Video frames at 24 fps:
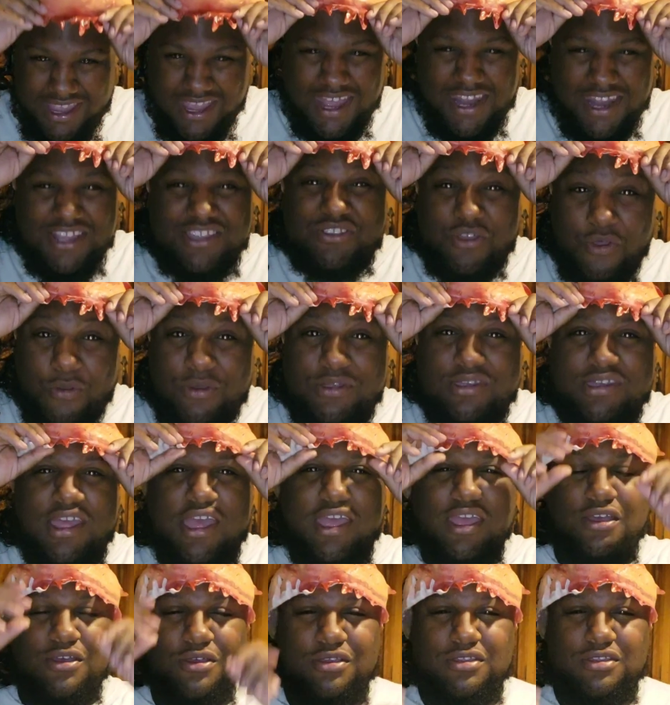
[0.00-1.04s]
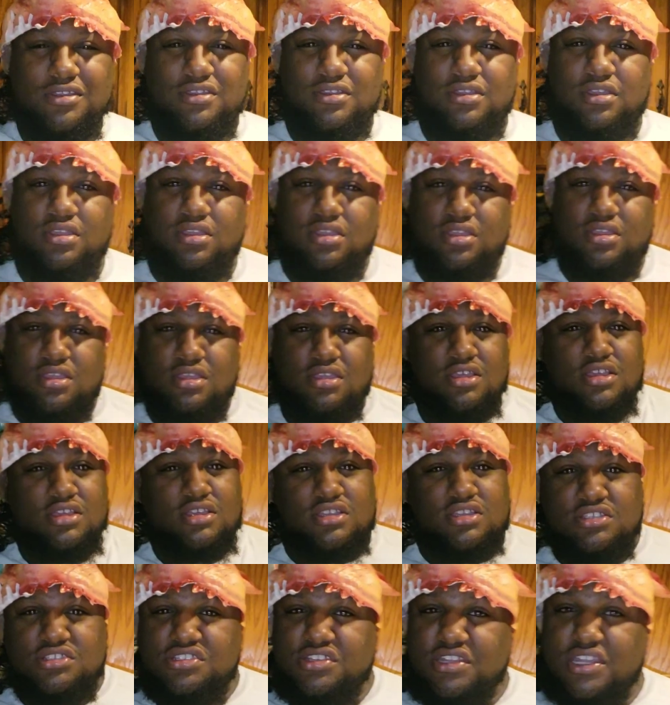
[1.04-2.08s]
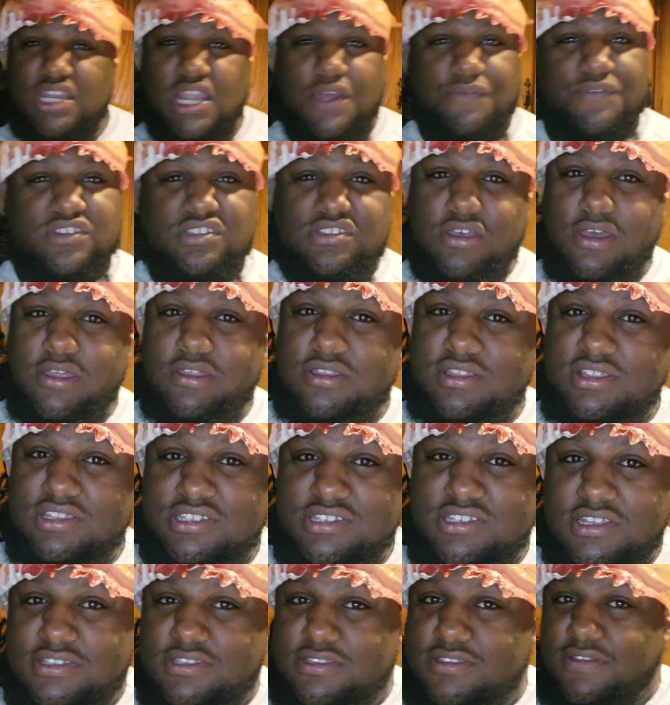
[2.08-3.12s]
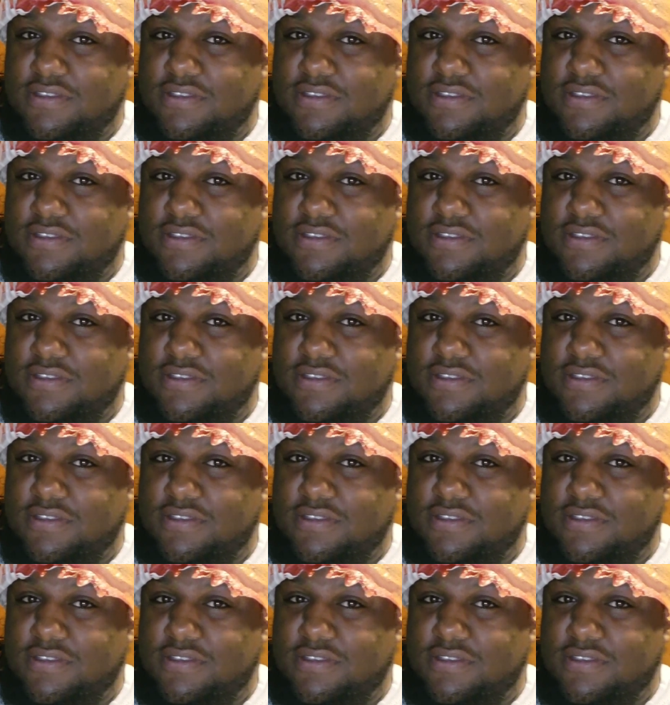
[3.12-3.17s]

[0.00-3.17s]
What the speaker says: And it's going down. Should have never started this, Tita.